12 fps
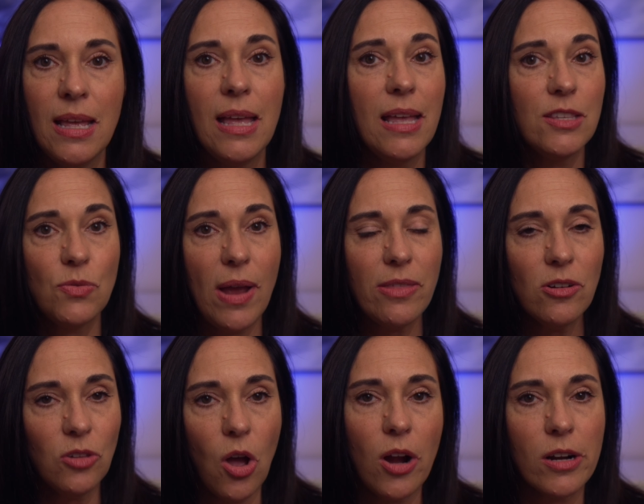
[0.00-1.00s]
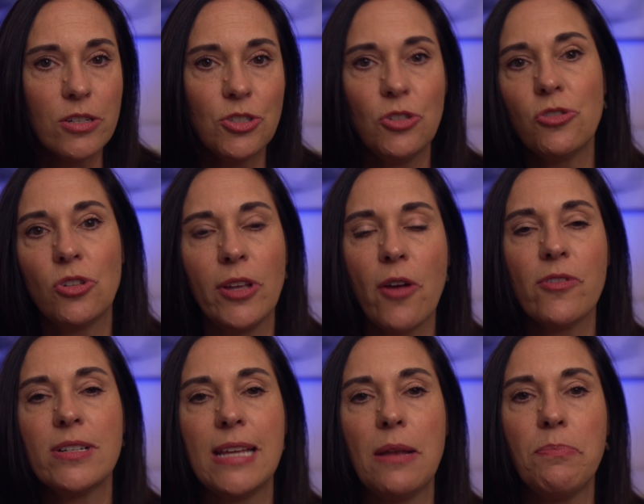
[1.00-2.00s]
It's rather large, usually over
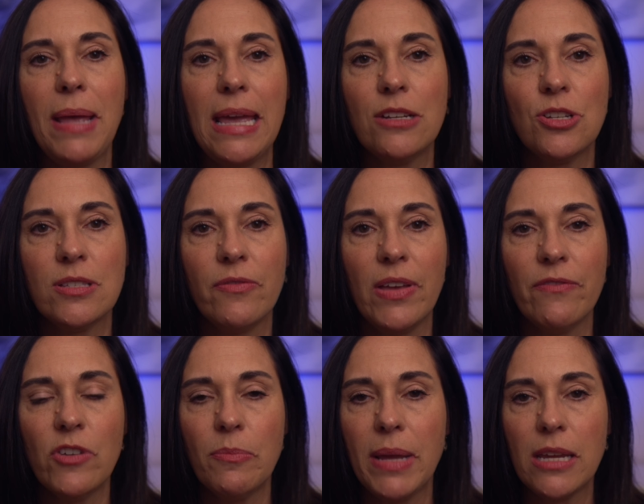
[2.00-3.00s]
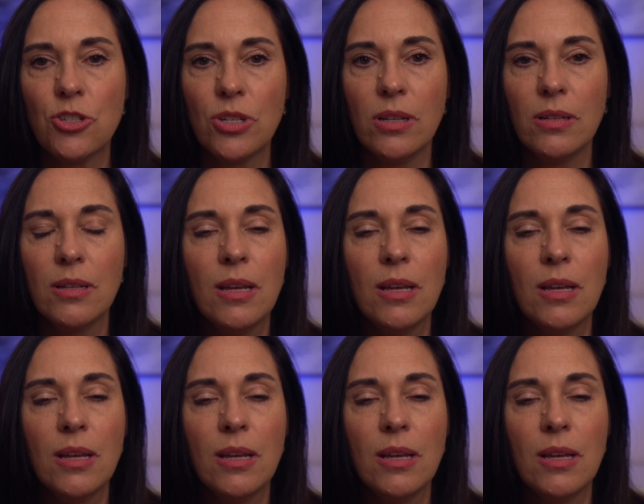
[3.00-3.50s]
10 pages of information.